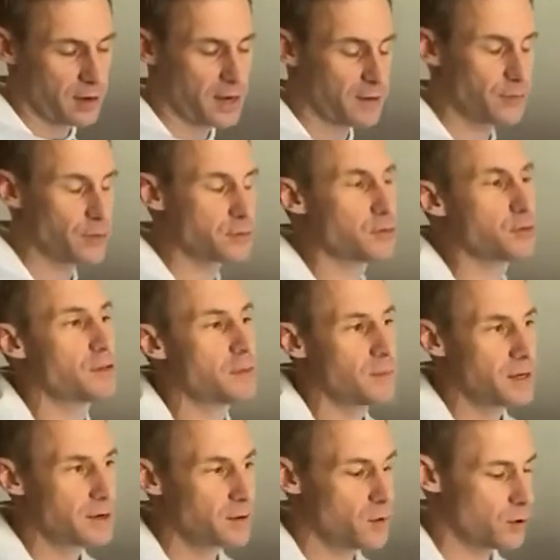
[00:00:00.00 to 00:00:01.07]
And if you'll do them
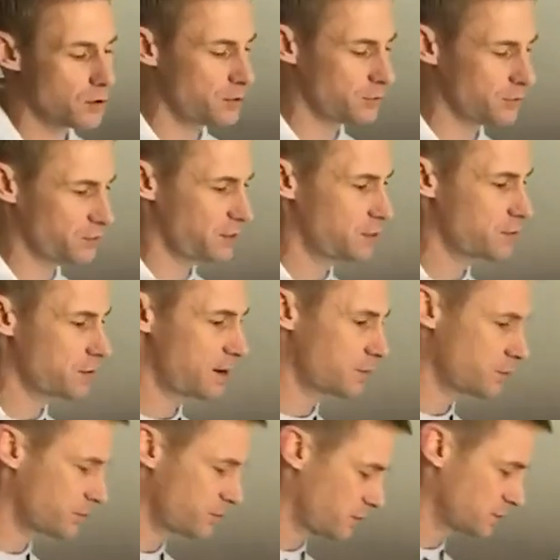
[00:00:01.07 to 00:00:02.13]
in an order, you'll see
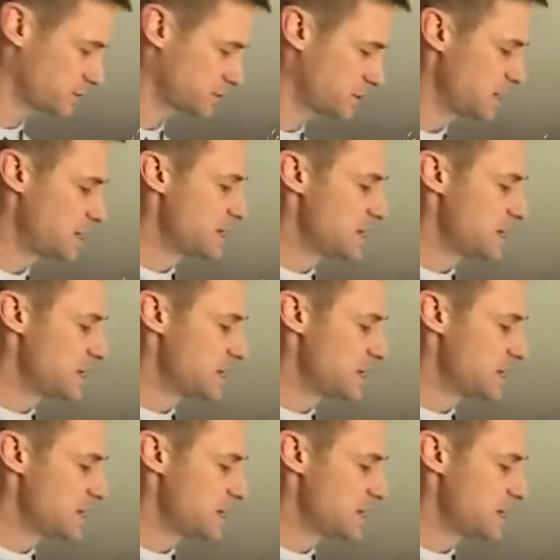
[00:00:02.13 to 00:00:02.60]
greater results.